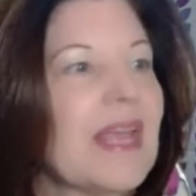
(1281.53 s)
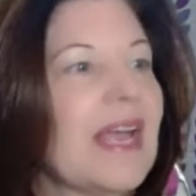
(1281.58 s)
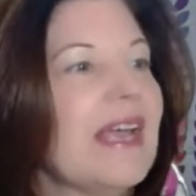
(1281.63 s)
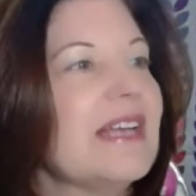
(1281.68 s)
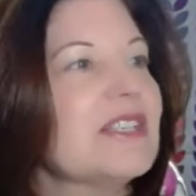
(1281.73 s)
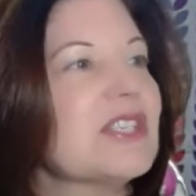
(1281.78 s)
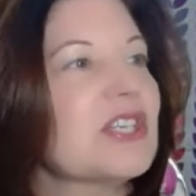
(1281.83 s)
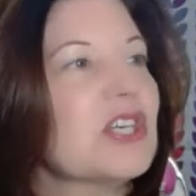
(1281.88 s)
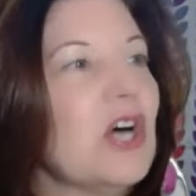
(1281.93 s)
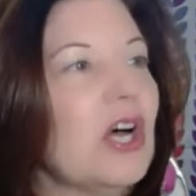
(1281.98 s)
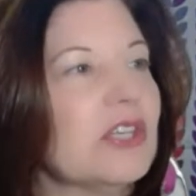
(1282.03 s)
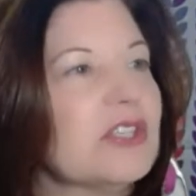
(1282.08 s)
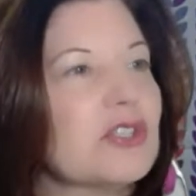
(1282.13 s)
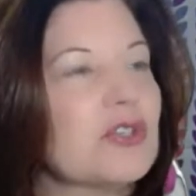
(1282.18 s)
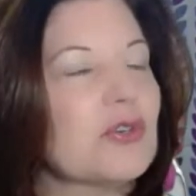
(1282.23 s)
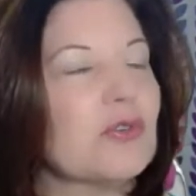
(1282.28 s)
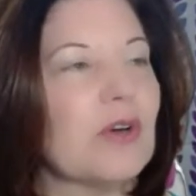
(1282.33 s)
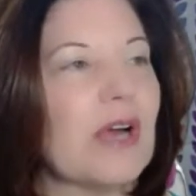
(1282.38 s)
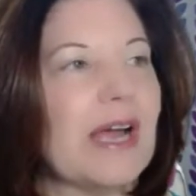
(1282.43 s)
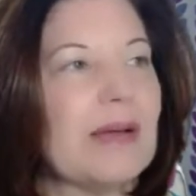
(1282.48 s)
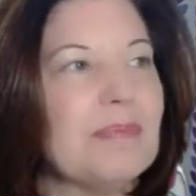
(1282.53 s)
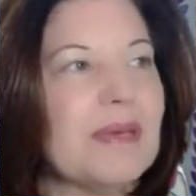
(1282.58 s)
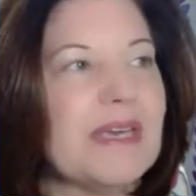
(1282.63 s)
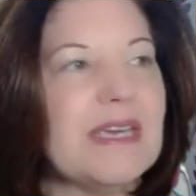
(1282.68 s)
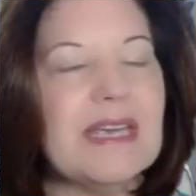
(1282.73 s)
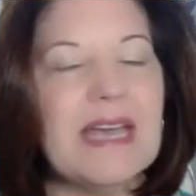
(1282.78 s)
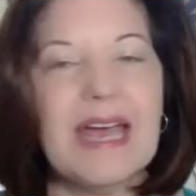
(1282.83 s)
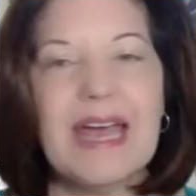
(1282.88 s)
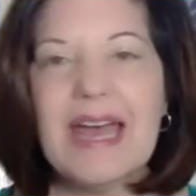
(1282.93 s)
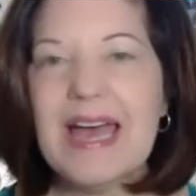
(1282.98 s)
It's called
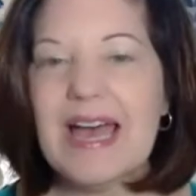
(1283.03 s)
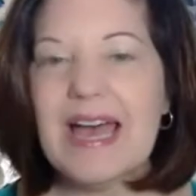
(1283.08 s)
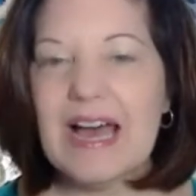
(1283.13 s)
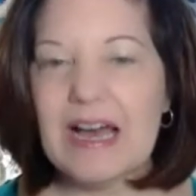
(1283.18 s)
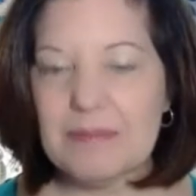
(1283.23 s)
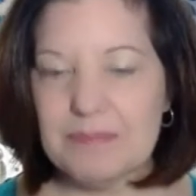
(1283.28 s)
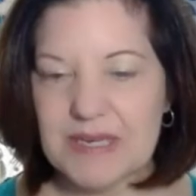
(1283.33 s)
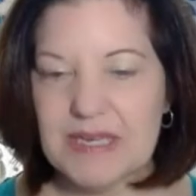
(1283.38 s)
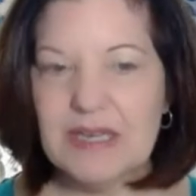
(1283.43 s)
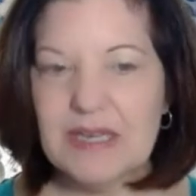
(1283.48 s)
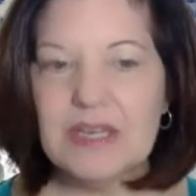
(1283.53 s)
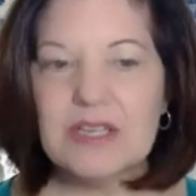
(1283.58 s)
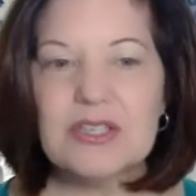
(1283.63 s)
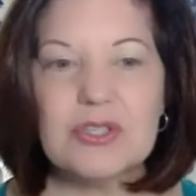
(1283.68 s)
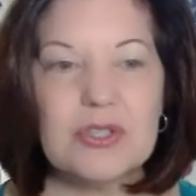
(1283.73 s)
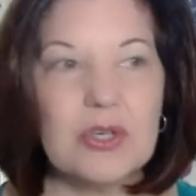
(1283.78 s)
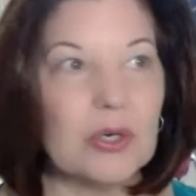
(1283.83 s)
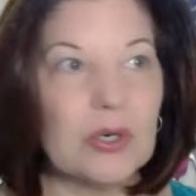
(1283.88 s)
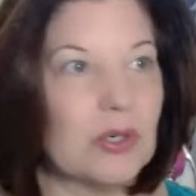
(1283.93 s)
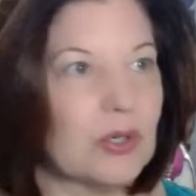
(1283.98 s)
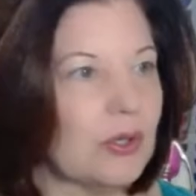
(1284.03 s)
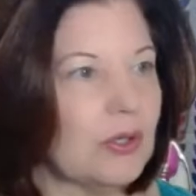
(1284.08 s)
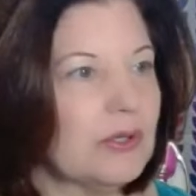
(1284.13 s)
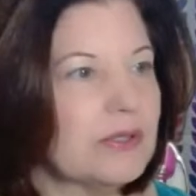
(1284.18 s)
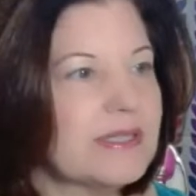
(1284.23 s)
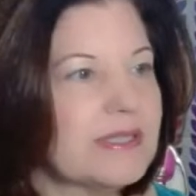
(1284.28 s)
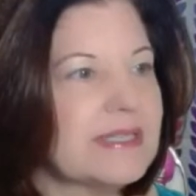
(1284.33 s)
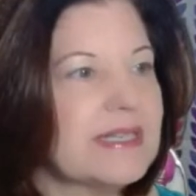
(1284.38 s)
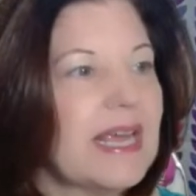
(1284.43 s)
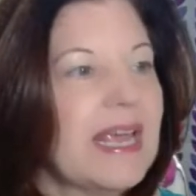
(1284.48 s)
Scrappy Happy
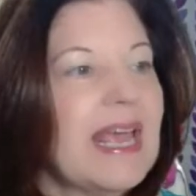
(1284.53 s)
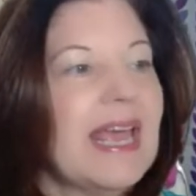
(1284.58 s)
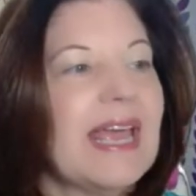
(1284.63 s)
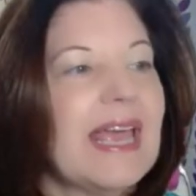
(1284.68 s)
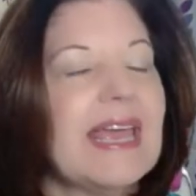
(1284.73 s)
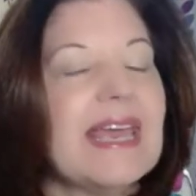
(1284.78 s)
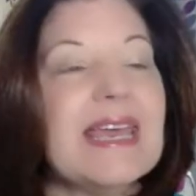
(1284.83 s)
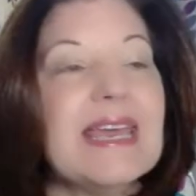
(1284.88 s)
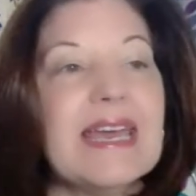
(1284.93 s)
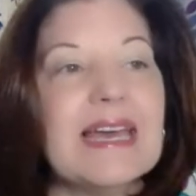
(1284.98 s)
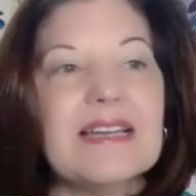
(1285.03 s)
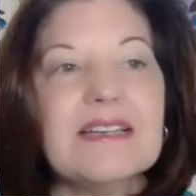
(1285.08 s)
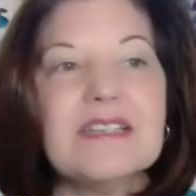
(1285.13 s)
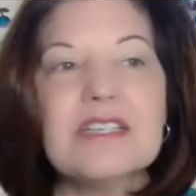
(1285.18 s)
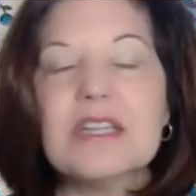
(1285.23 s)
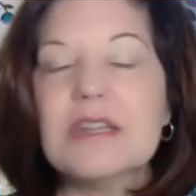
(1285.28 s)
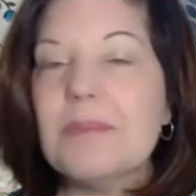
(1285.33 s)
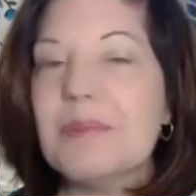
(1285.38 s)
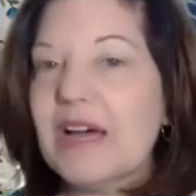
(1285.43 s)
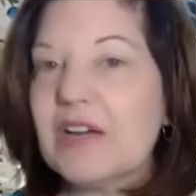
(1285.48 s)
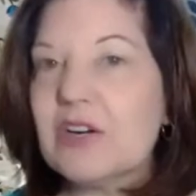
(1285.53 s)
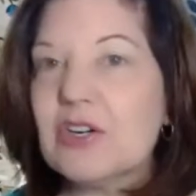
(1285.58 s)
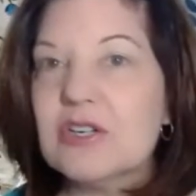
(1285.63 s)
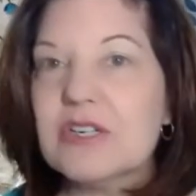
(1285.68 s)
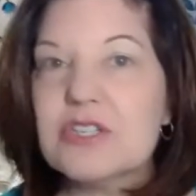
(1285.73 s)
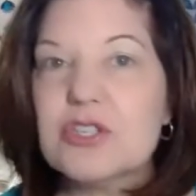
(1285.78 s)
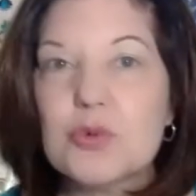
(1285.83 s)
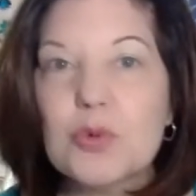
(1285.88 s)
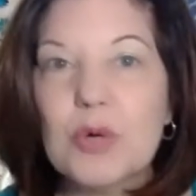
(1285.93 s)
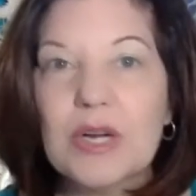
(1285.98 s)
Circles, and the pattern
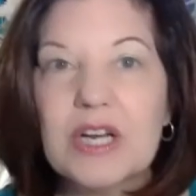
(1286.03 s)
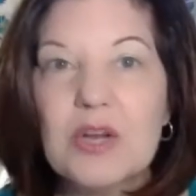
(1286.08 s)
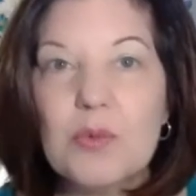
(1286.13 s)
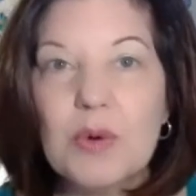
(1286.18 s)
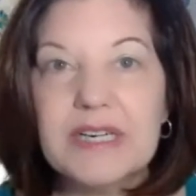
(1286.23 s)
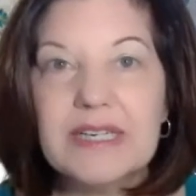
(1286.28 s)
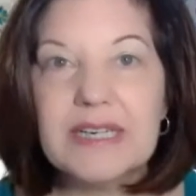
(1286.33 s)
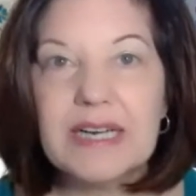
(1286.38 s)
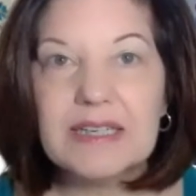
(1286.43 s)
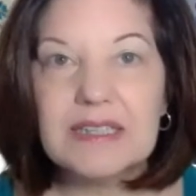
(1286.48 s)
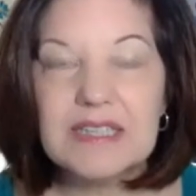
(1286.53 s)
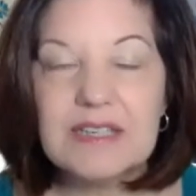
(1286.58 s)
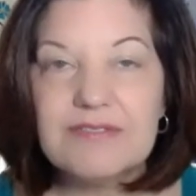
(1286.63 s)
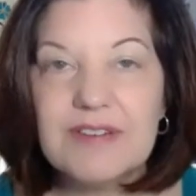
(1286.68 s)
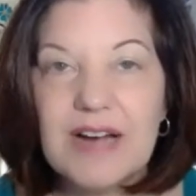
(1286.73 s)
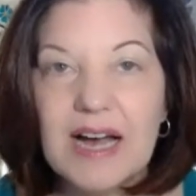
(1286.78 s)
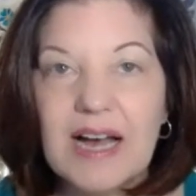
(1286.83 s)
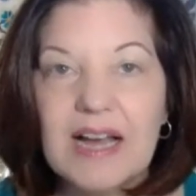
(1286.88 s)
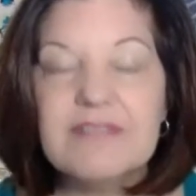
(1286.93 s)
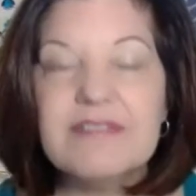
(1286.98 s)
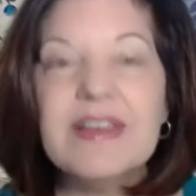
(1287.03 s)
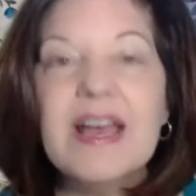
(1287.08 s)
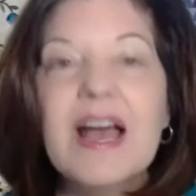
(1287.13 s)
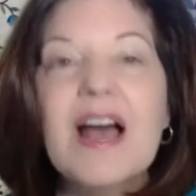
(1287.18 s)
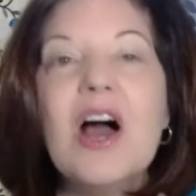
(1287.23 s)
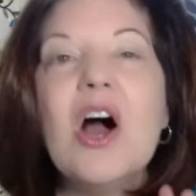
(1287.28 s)
is $21.95.